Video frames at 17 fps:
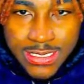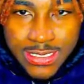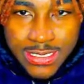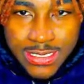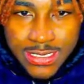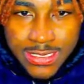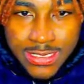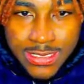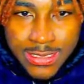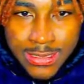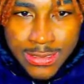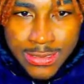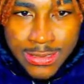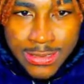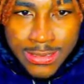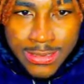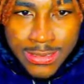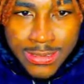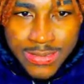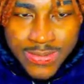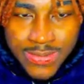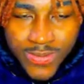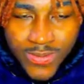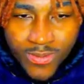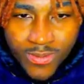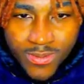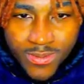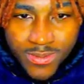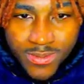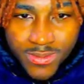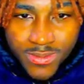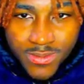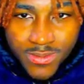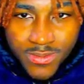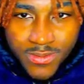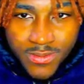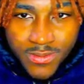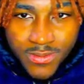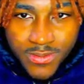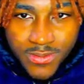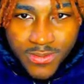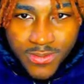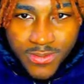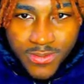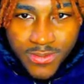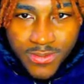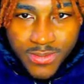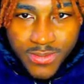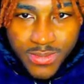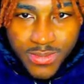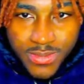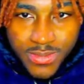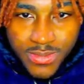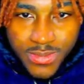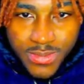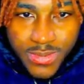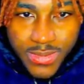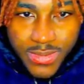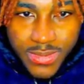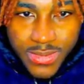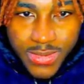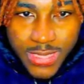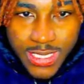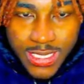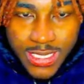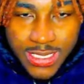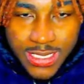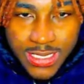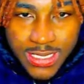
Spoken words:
[no speech]